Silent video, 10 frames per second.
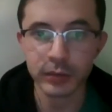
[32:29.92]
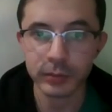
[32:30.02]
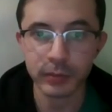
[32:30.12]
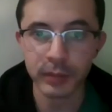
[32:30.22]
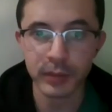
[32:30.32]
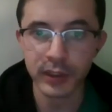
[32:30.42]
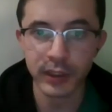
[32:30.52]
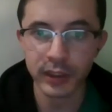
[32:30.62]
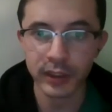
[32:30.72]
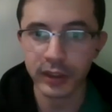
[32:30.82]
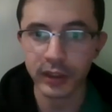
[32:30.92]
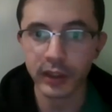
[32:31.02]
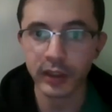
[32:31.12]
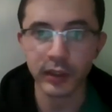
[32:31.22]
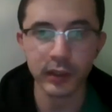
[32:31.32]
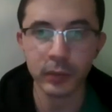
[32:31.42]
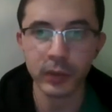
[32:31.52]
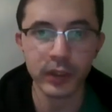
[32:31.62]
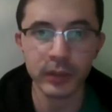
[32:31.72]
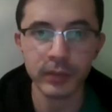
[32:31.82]
bubbling
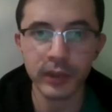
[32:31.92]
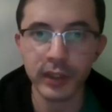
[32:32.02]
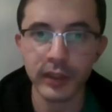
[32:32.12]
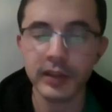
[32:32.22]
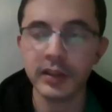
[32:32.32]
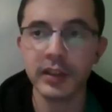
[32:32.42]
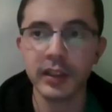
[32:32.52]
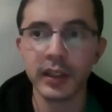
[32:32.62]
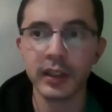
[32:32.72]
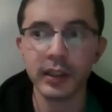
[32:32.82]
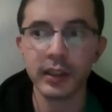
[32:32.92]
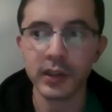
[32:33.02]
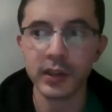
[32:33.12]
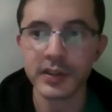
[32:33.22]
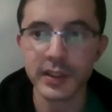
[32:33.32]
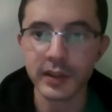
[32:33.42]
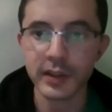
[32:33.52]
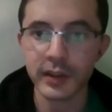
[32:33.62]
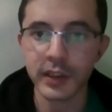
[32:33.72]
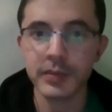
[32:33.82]
with the blood, and you can see the
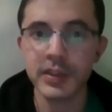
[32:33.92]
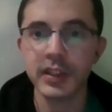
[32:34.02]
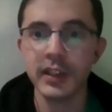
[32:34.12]
ribs.